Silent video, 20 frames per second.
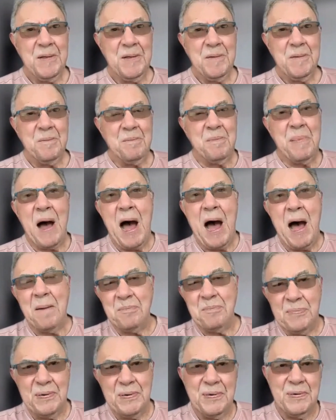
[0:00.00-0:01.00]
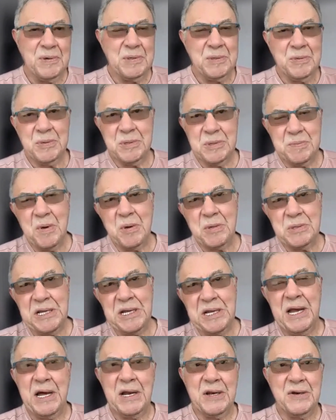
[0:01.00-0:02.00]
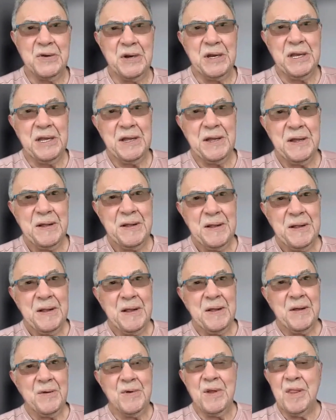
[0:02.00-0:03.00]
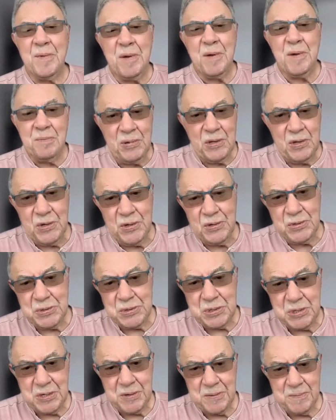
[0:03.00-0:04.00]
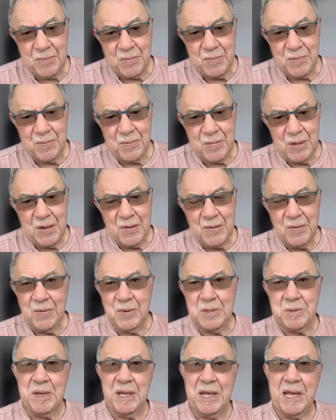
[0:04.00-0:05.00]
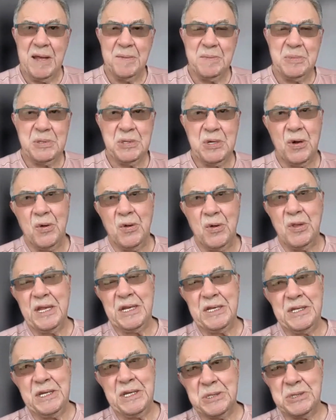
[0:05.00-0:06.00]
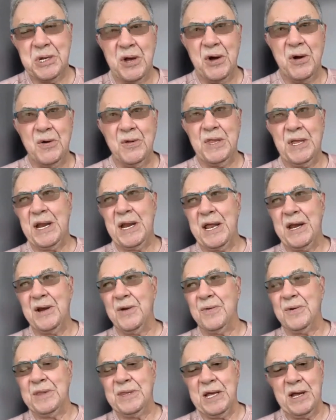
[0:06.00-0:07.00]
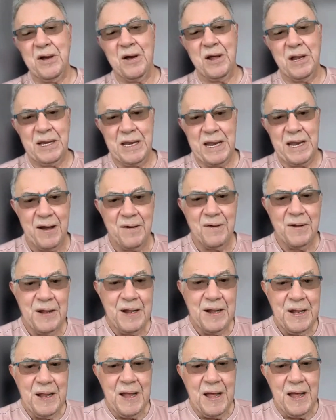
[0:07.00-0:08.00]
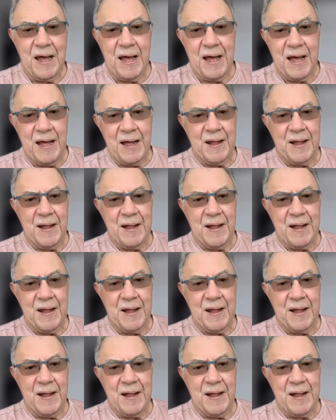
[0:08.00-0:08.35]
pop, which was mostly country, rhythm and blues, which became soul, then disco, then I don't know what they call it now. Uh,